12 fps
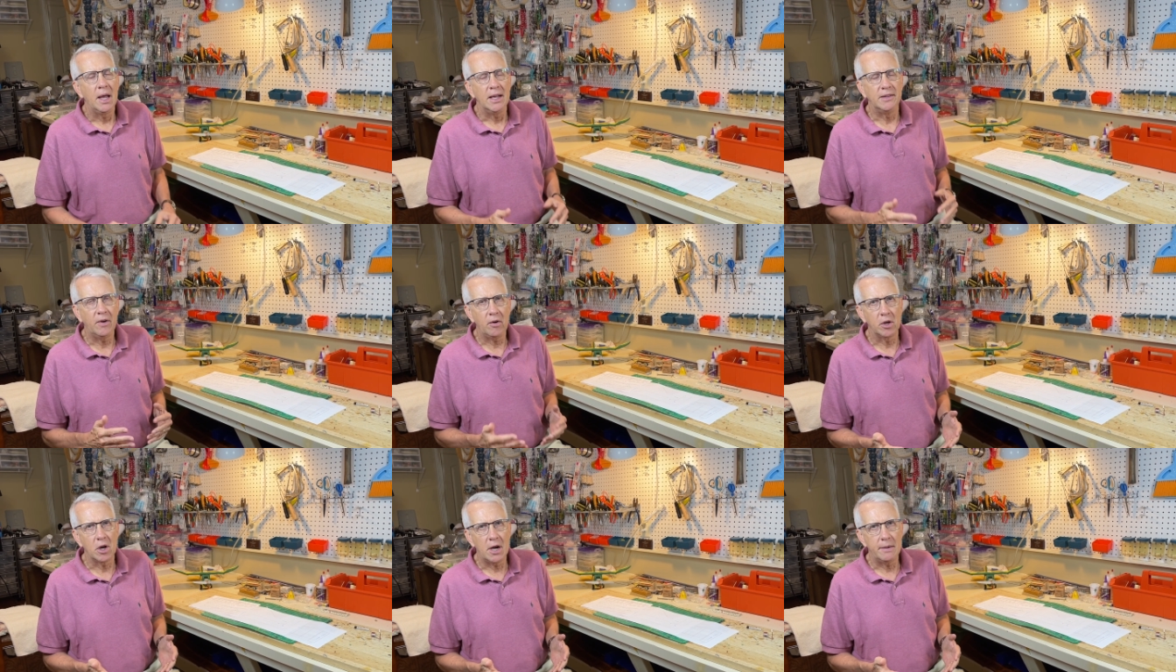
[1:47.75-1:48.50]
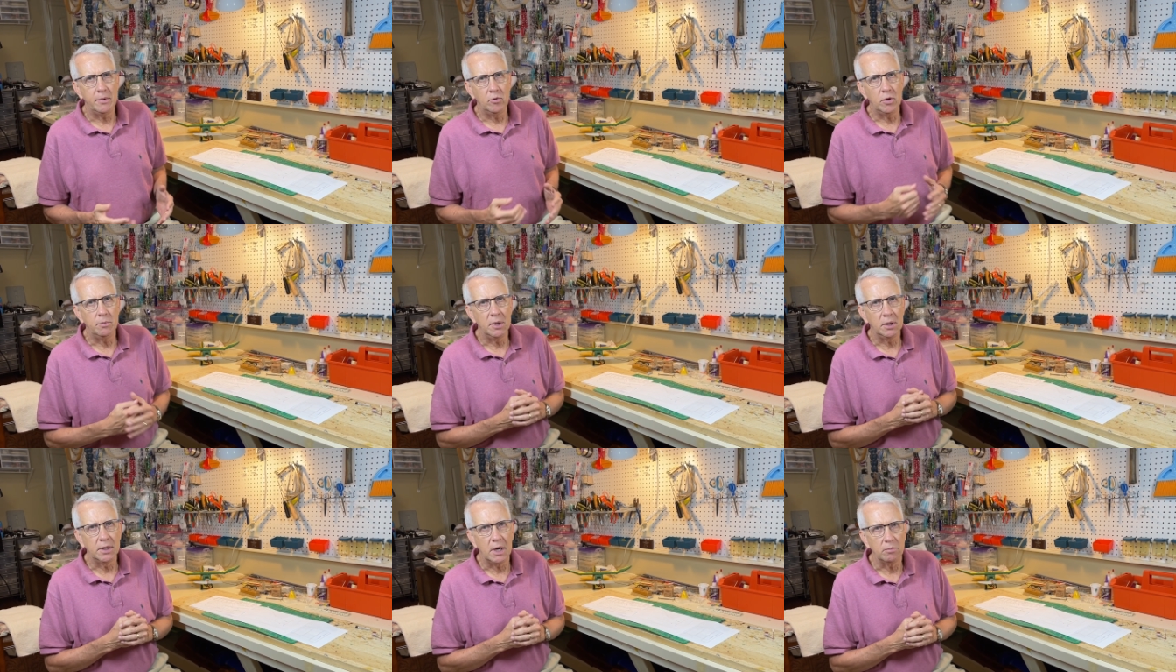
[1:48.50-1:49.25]
It's very common when you
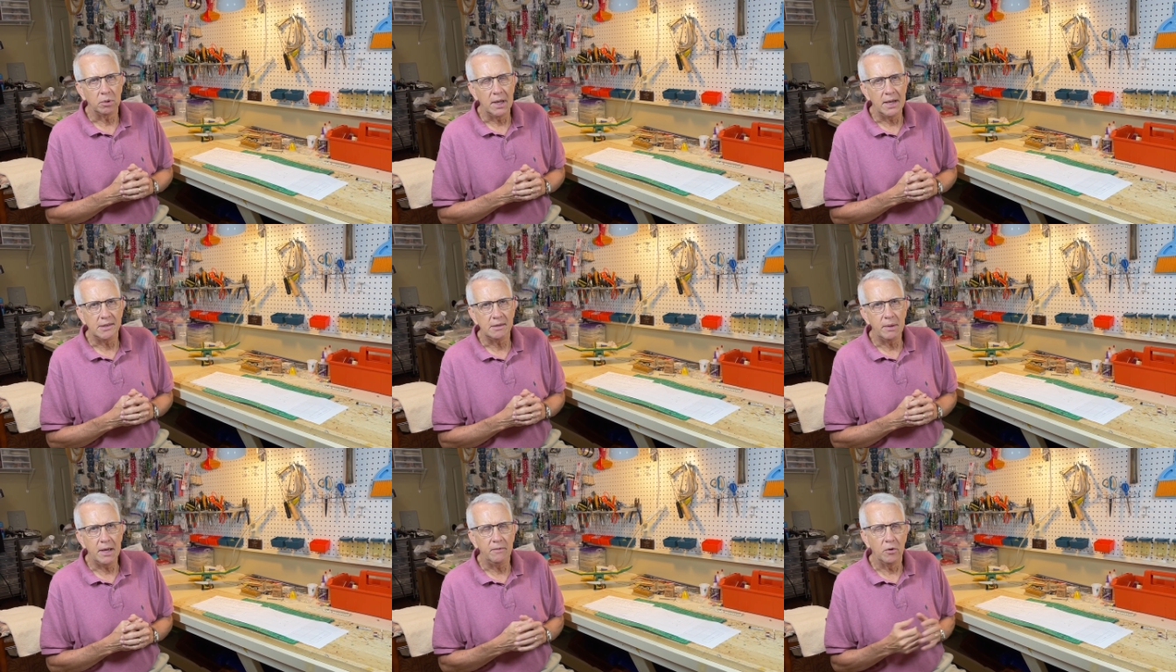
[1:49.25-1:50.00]
build airplanes to make